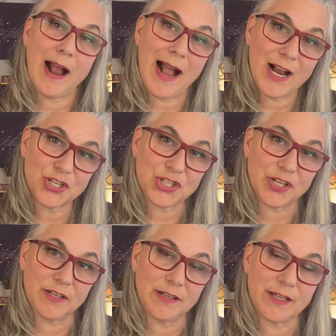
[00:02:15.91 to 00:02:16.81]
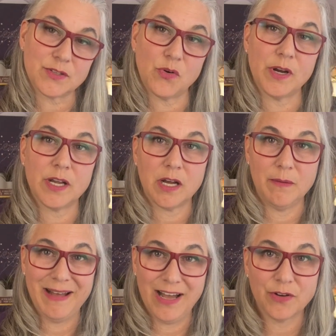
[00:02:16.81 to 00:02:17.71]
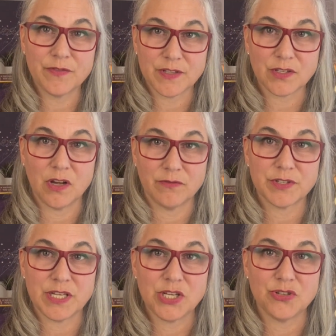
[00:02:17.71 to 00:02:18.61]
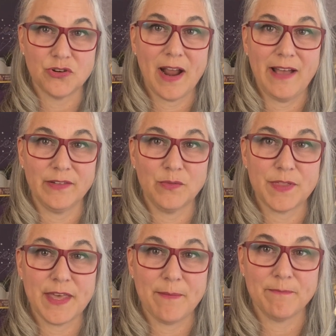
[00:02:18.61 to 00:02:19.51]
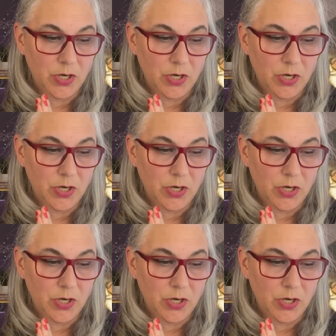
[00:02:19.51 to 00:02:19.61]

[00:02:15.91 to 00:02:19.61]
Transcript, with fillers: action is going to come out of this conversation you're having with them.